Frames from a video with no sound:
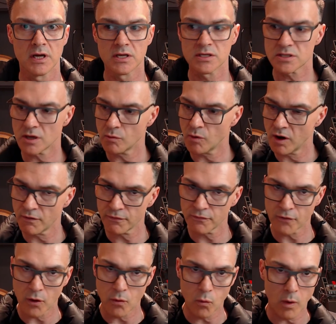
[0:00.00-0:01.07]
So I'll
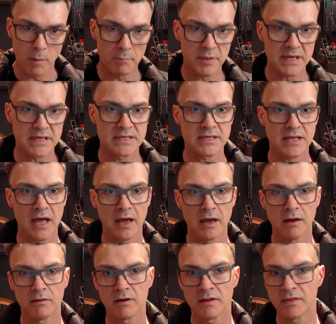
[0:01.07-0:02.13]
throw one piece
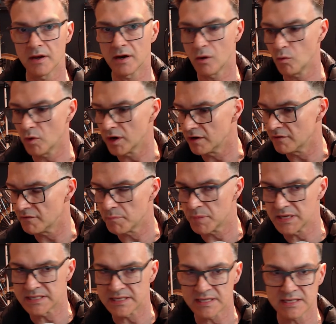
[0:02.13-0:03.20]
down, and then I want another
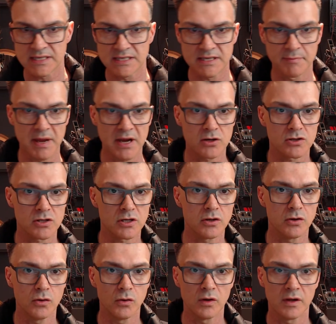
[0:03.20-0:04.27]
piece that's
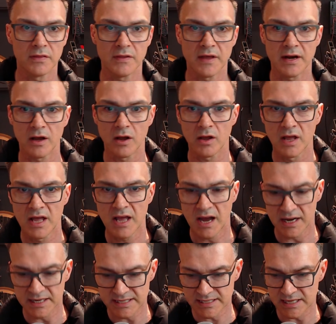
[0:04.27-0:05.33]
symmetrical, and then I
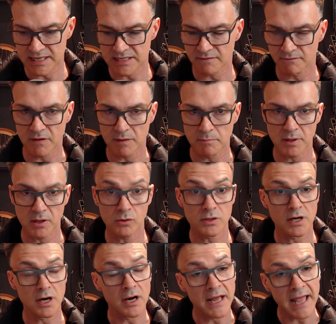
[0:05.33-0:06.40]
see something
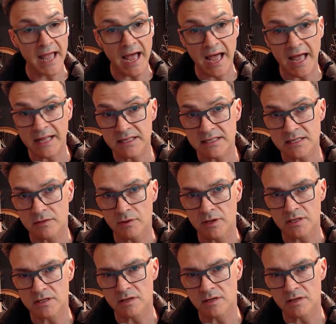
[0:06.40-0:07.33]
building and I add to it.